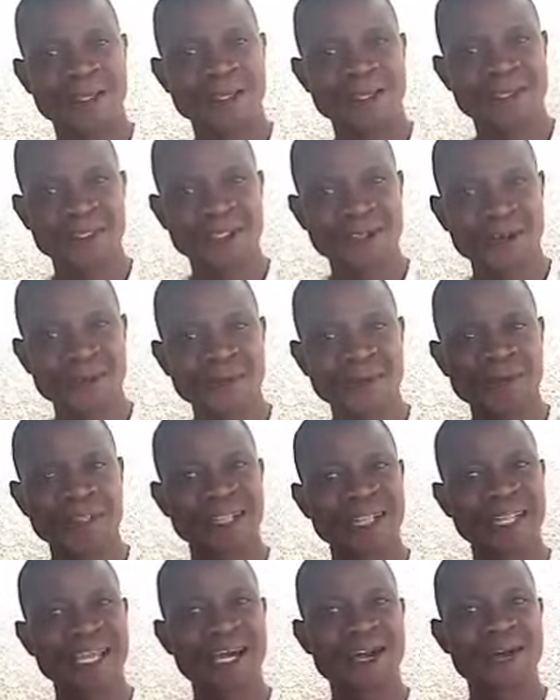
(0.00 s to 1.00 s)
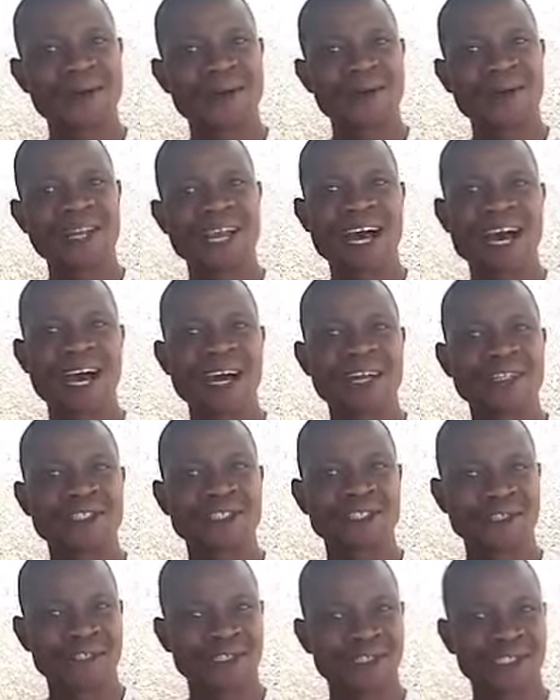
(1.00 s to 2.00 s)
So their role are
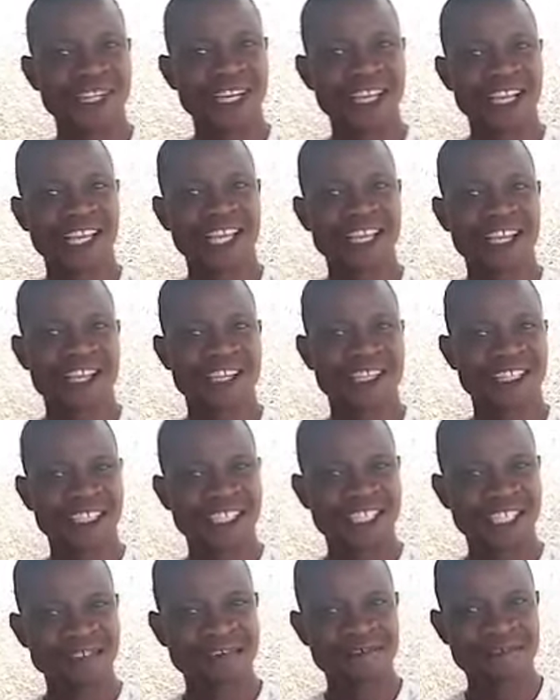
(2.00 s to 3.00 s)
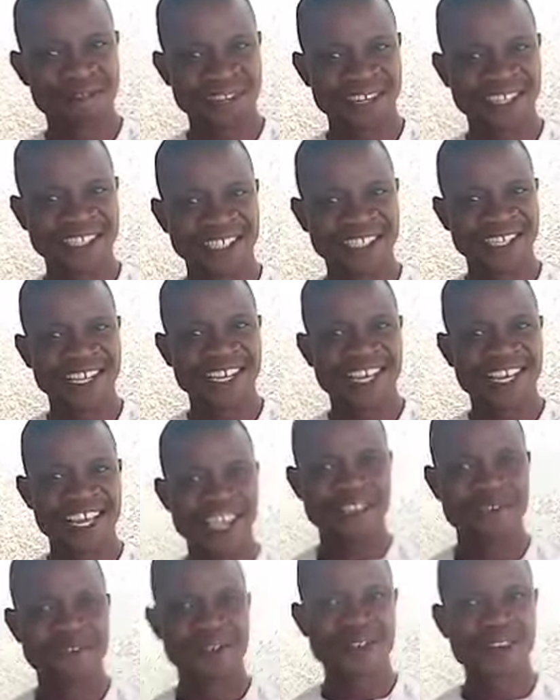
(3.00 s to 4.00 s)
totally different.
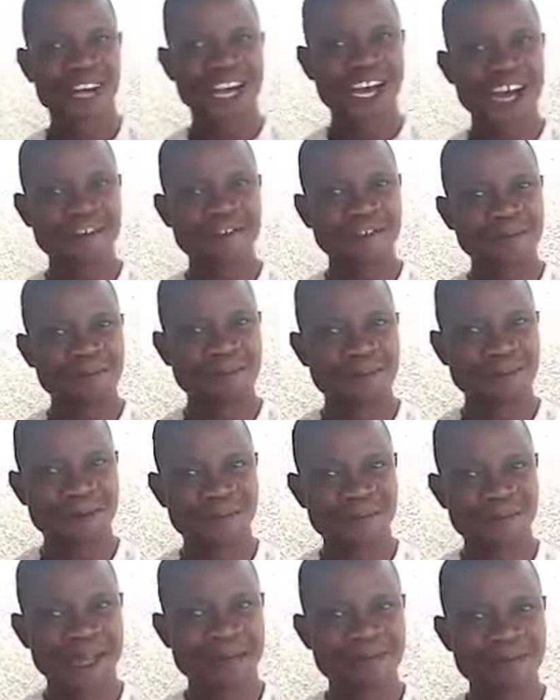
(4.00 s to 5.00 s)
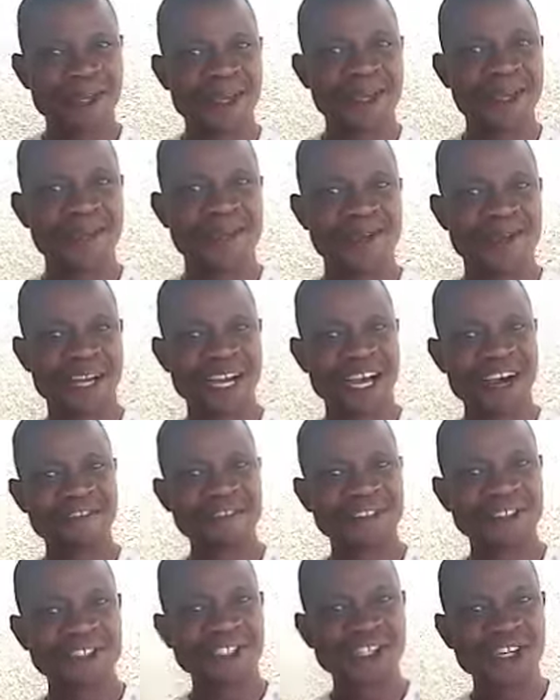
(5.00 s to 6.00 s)
If you have a problem, you have
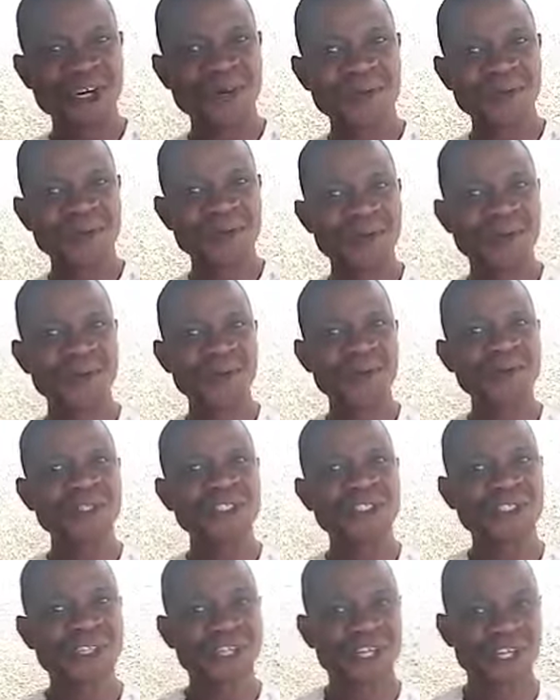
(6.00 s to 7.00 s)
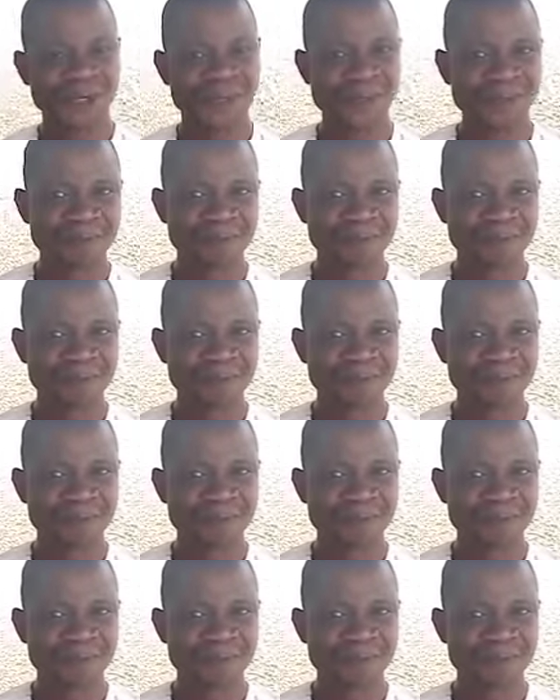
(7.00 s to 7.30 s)
to know who to go.